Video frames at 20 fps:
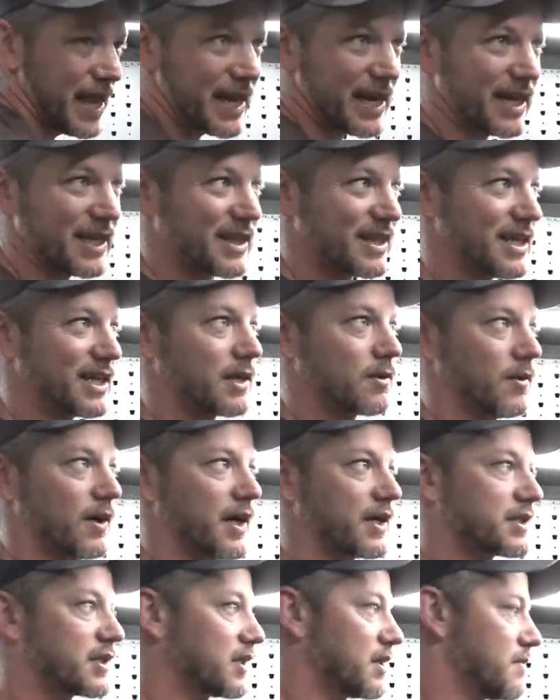And I think we're
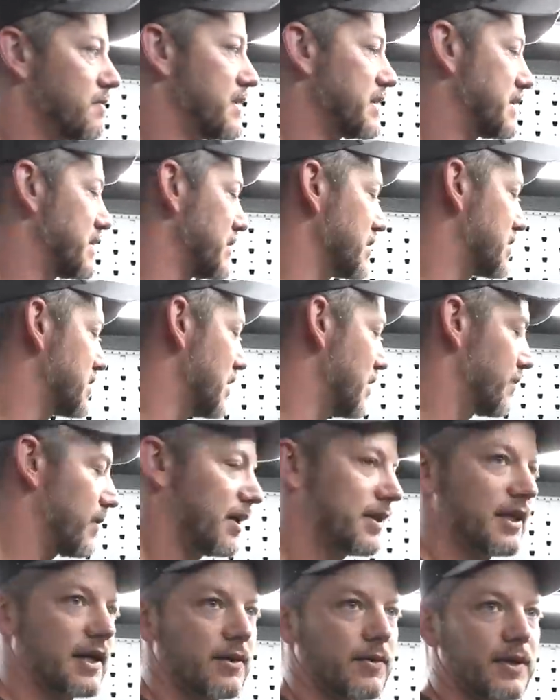actually missing some.
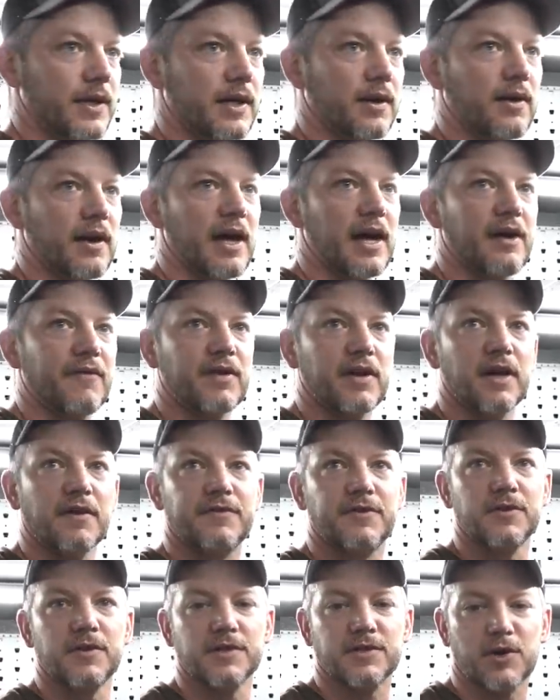I think we don't have
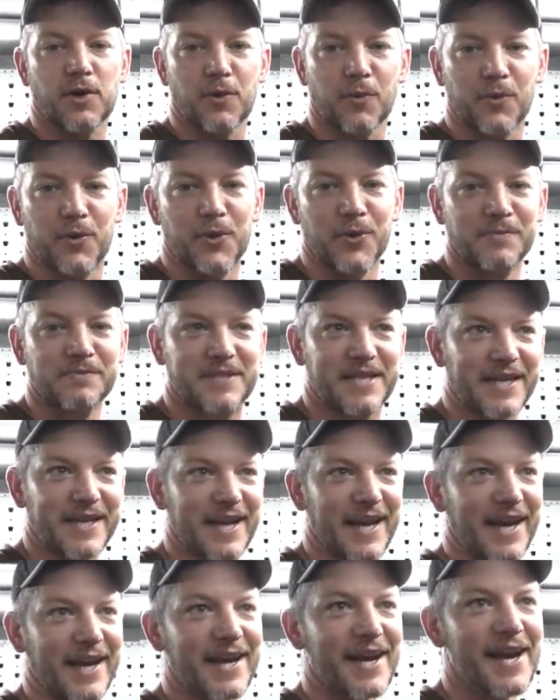enough to this room
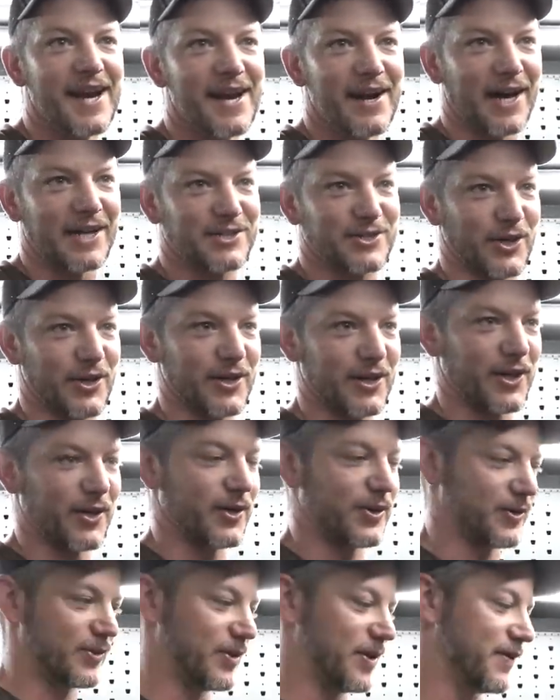today. I started
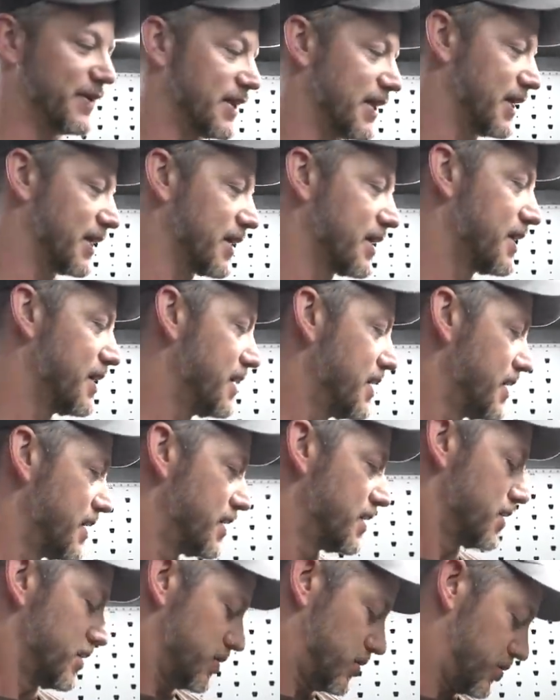going through everything.
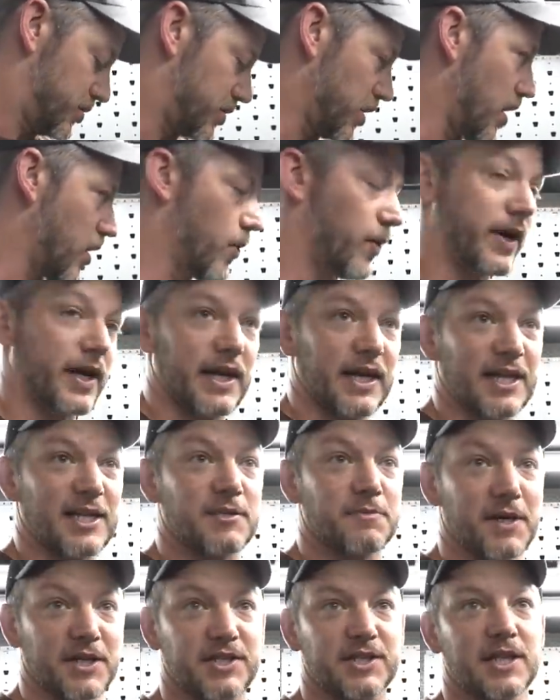So we're gonna get
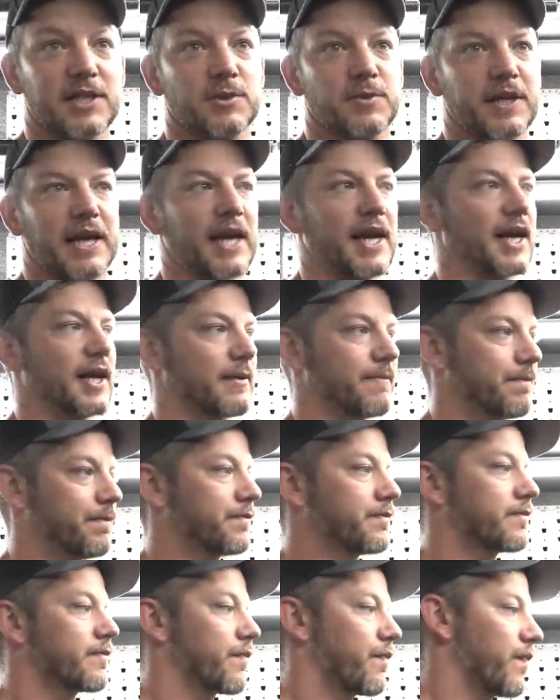as much done as we can
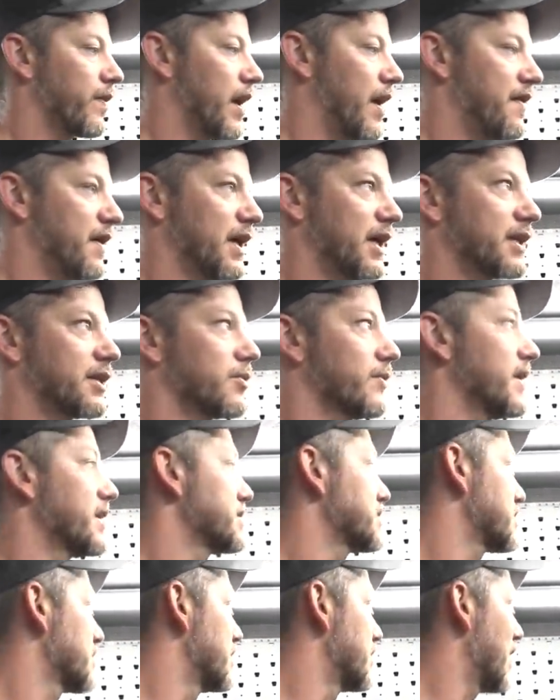and then get the
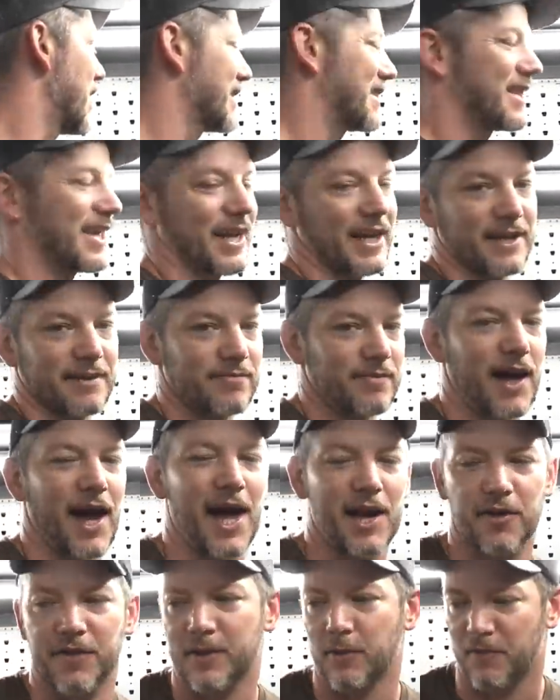rest in, I think.
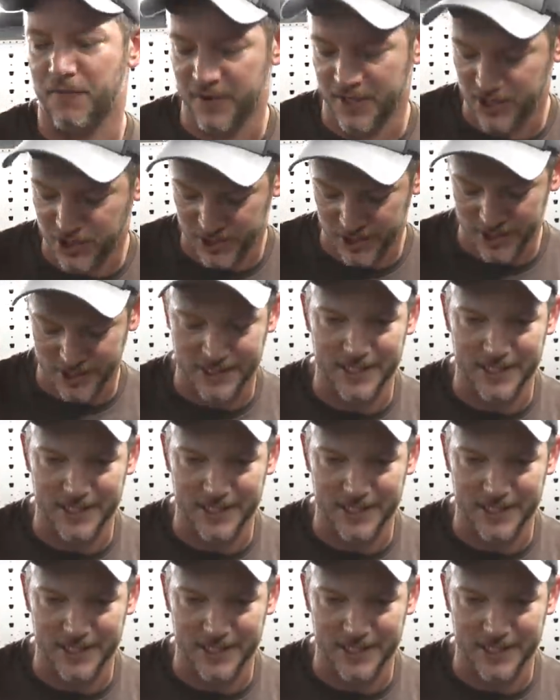I don't think we're finishing it